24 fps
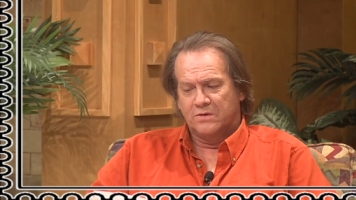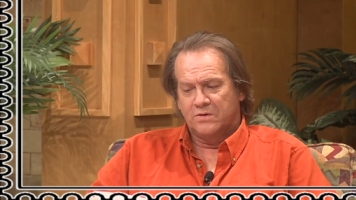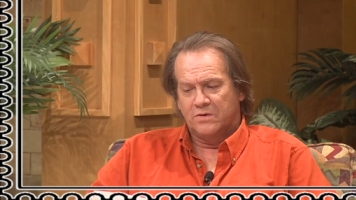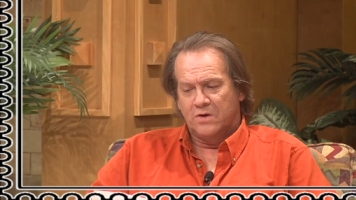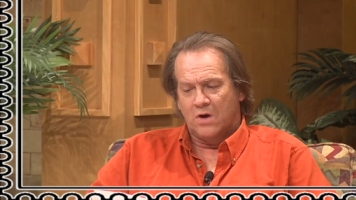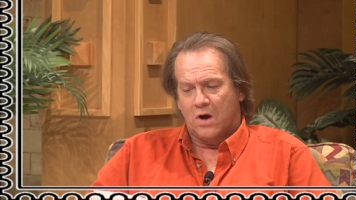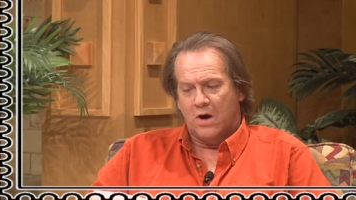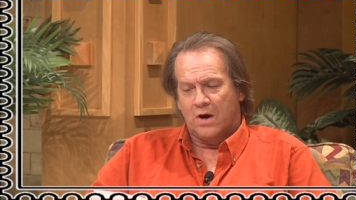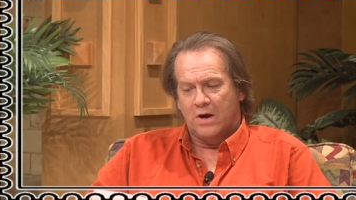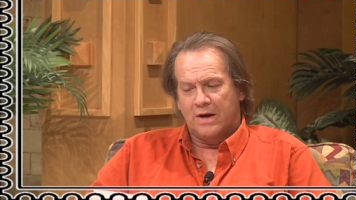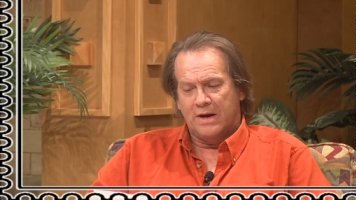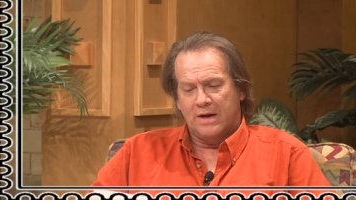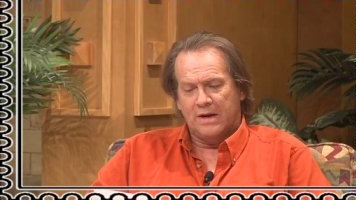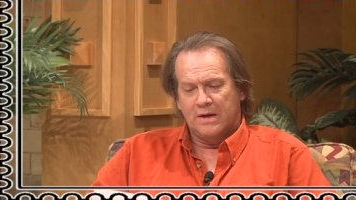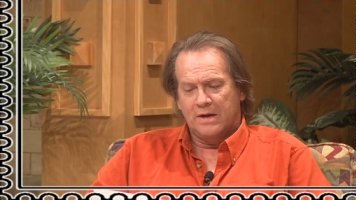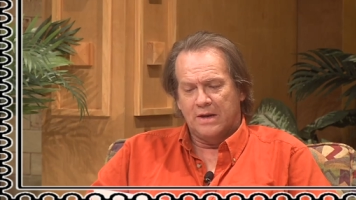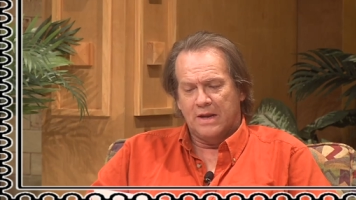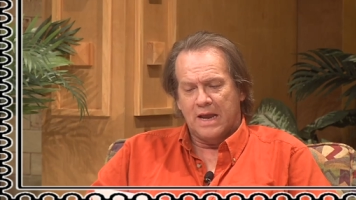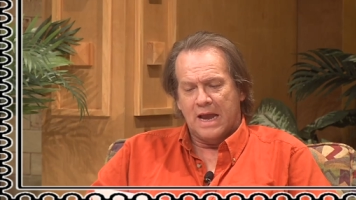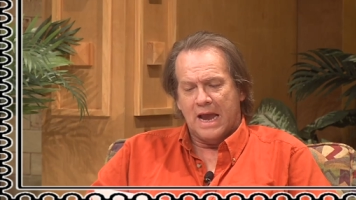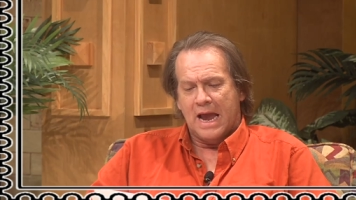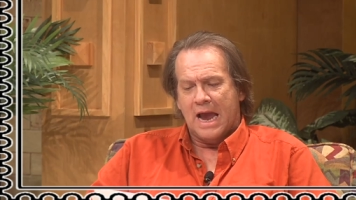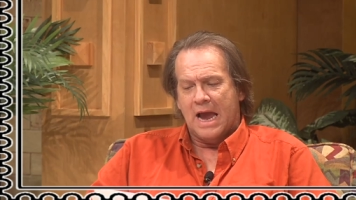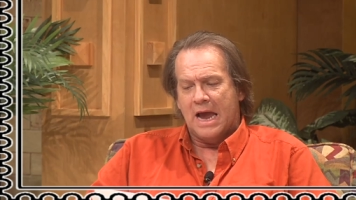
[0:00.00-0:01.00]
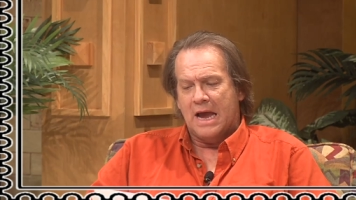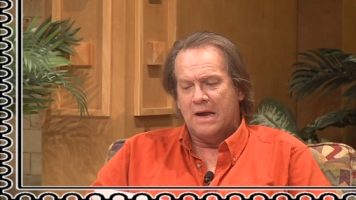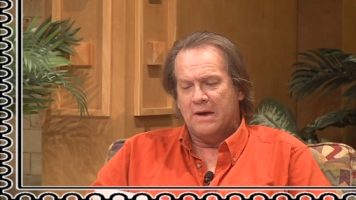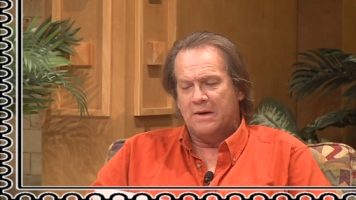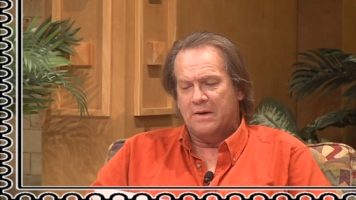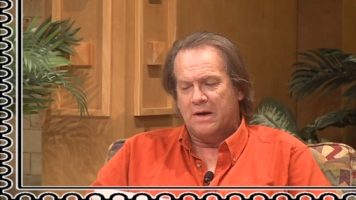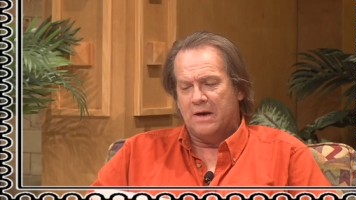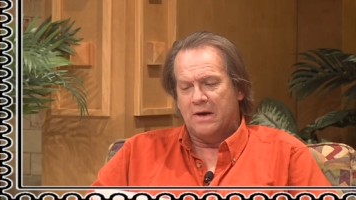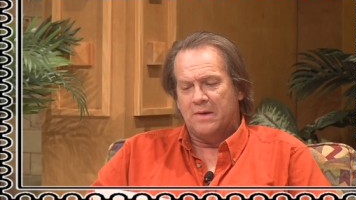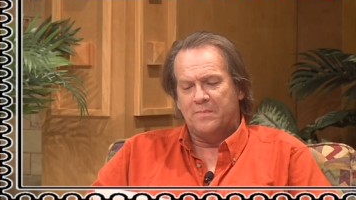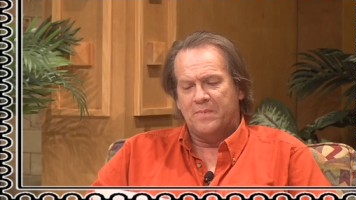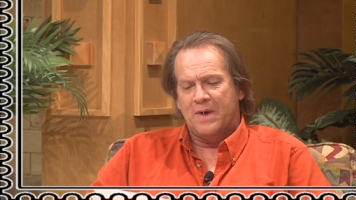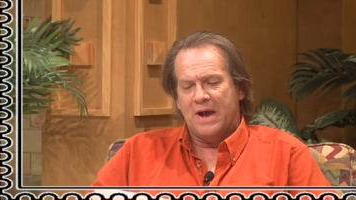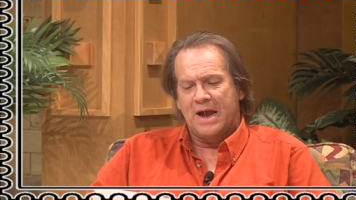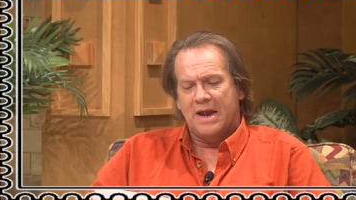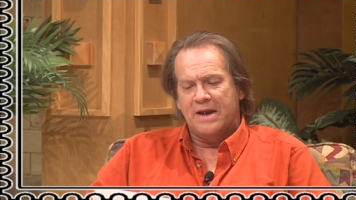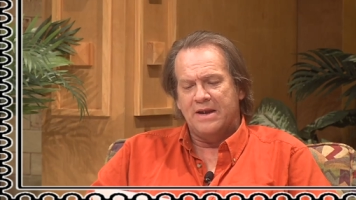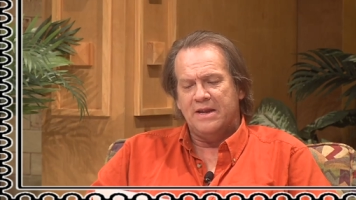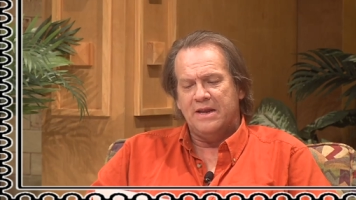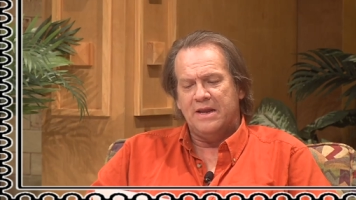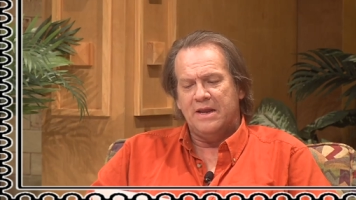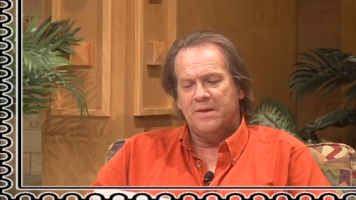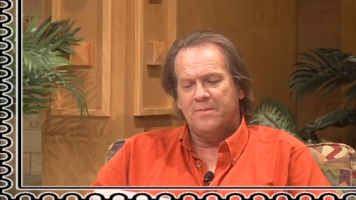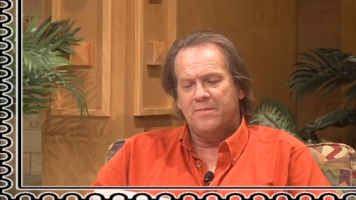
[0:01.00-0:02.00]
caught uh, up
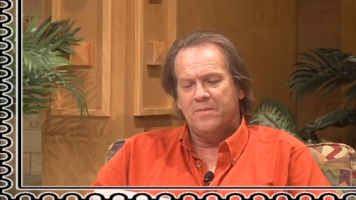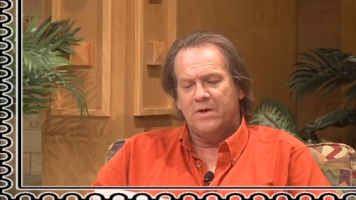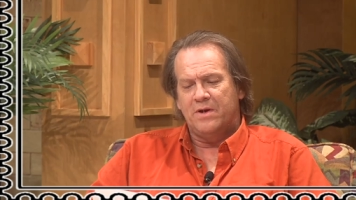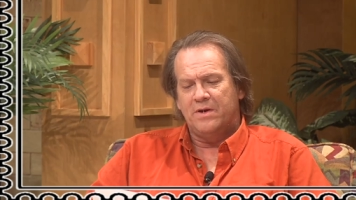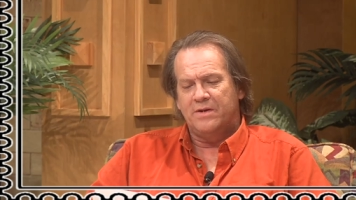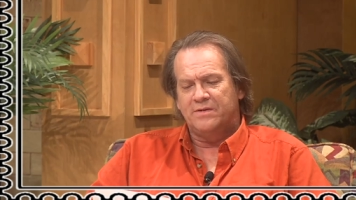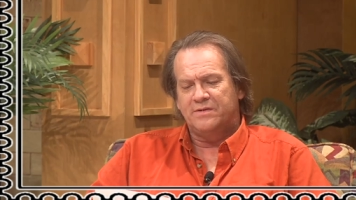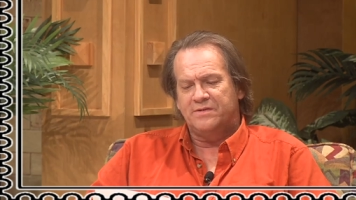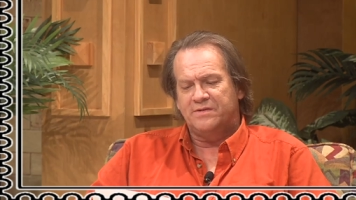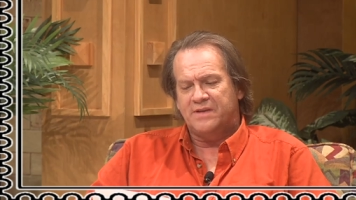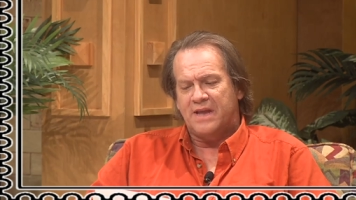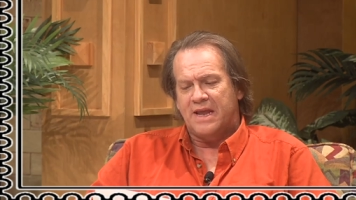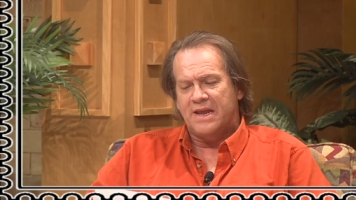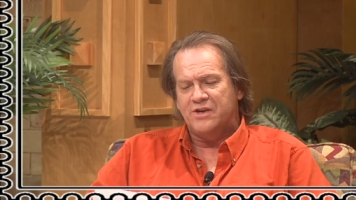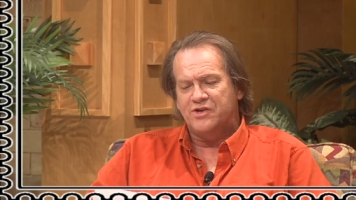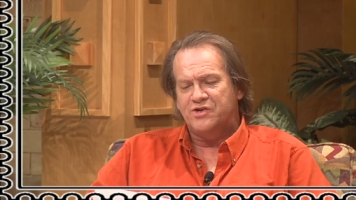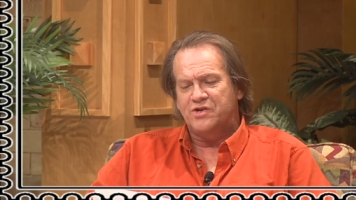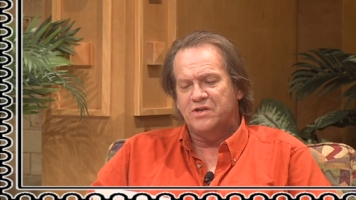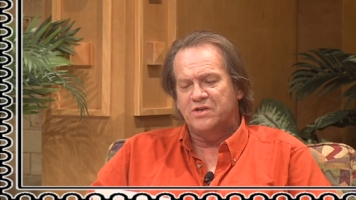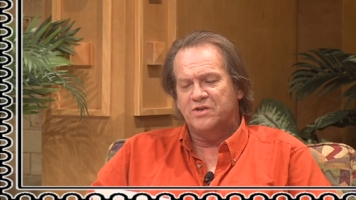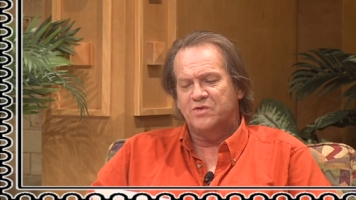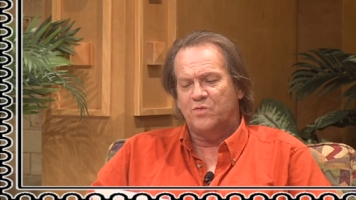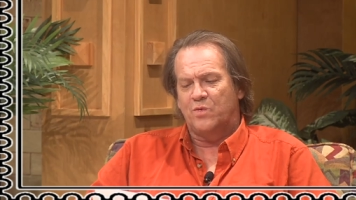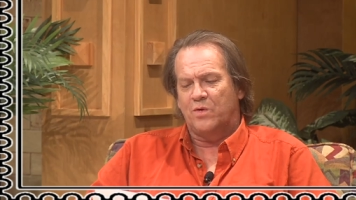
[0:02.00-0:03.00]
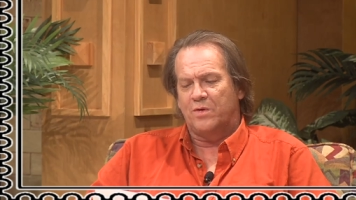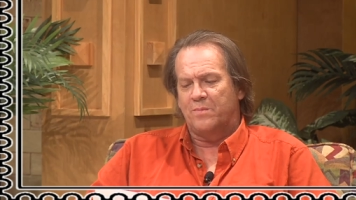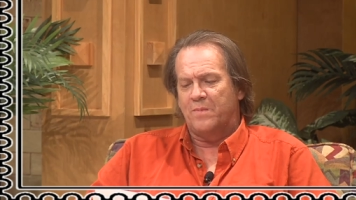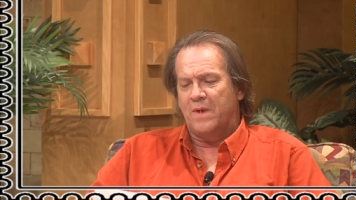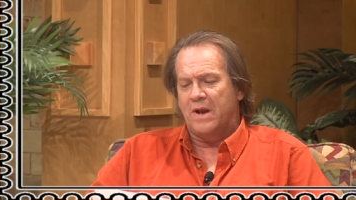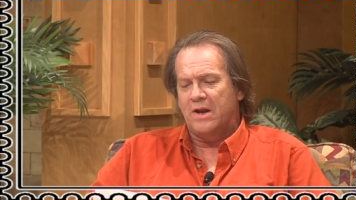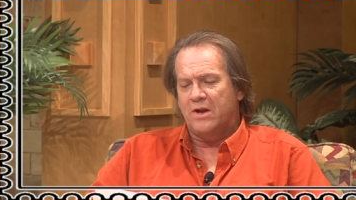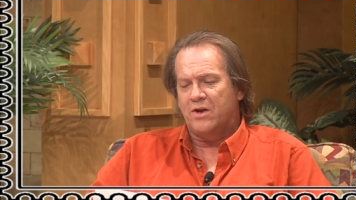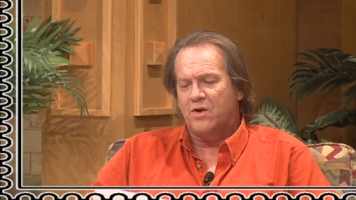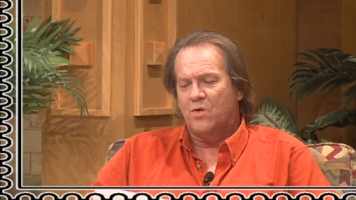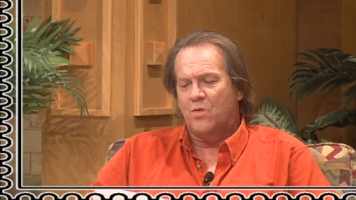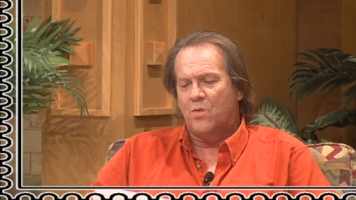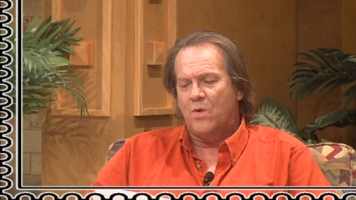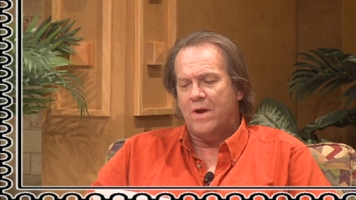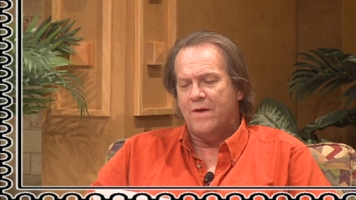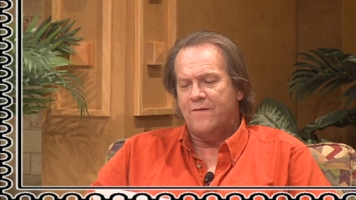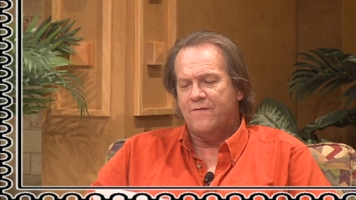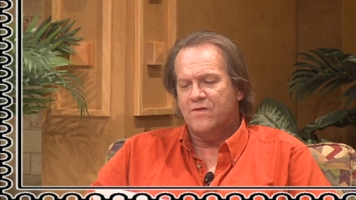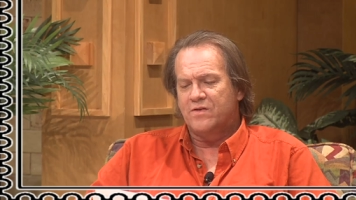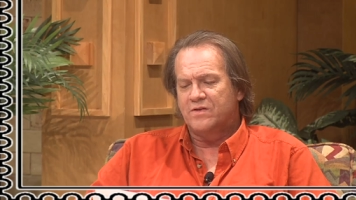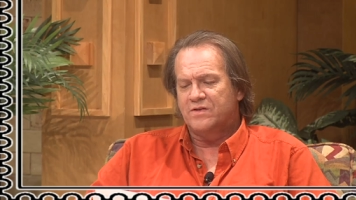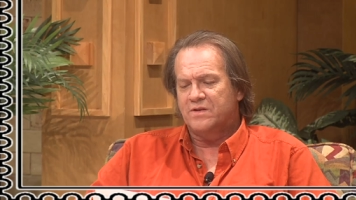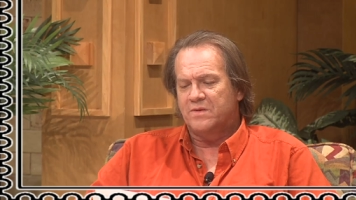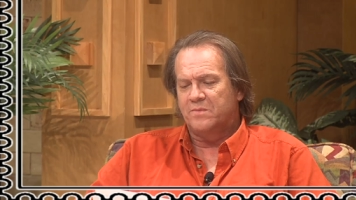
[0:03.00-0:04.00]
on immunizations with medical
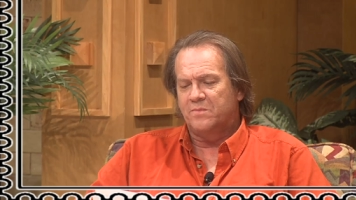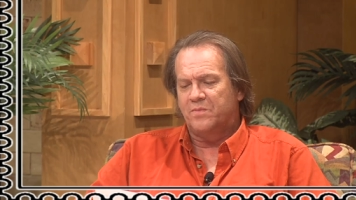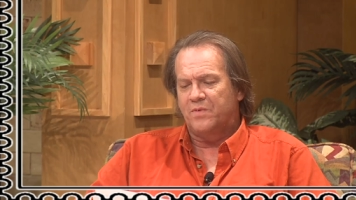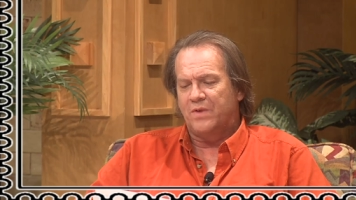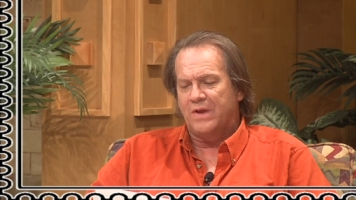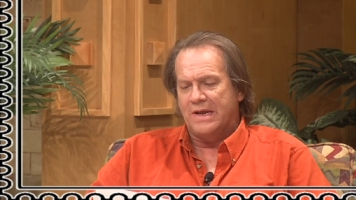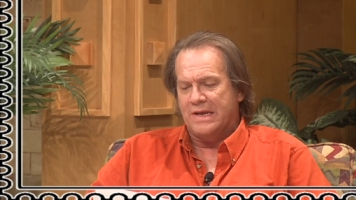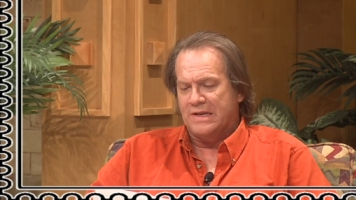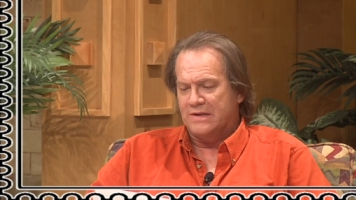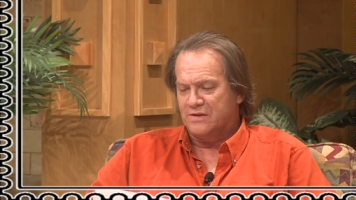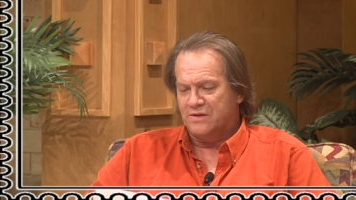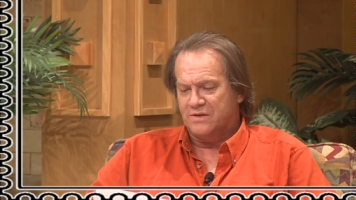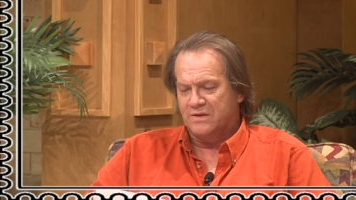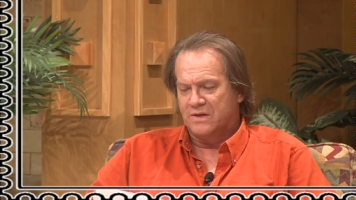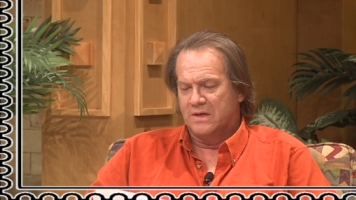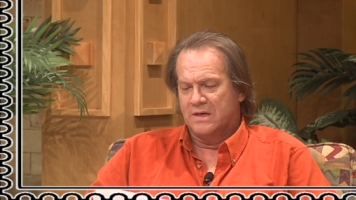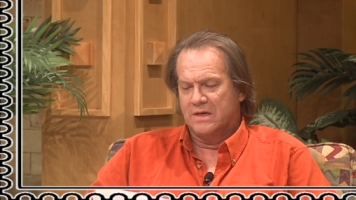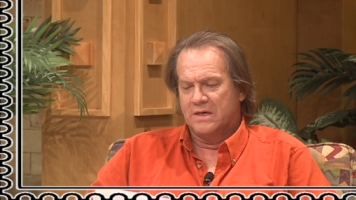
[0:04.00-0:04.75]
waivers in place,